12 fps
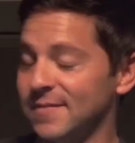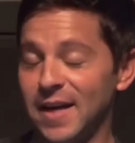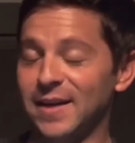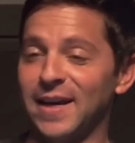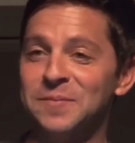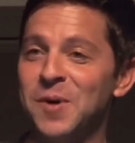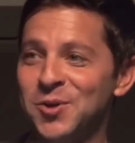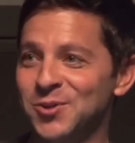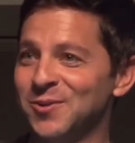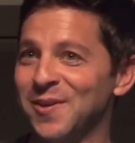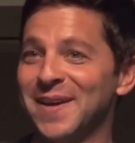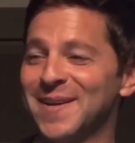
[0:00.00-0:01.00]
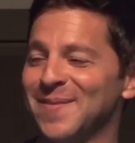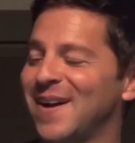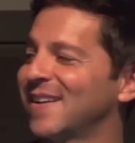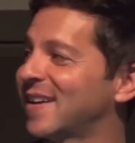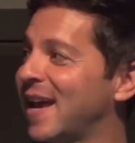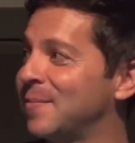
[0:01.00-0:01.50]
I get emotional thinking
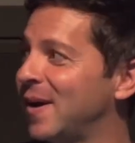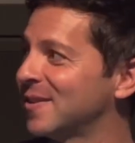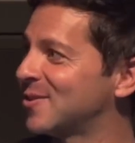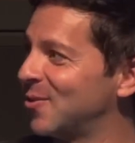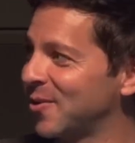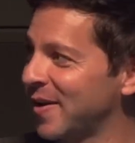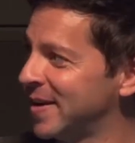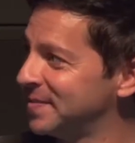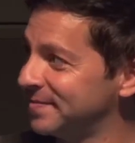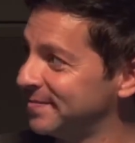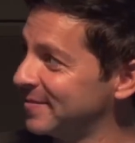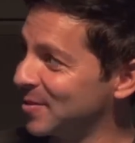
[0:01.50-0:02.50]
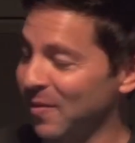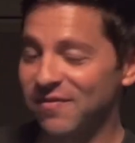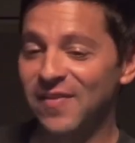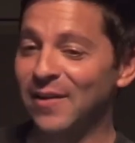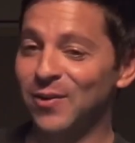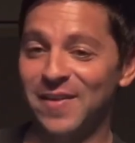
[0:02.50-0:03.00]
about it. It came out so great. It's my
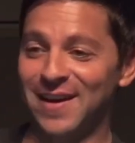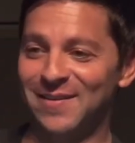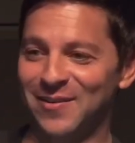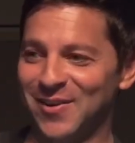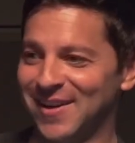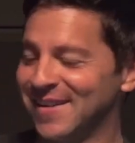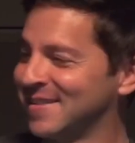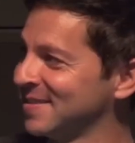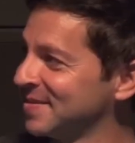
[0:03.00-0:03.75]
favorite thing I've ever done.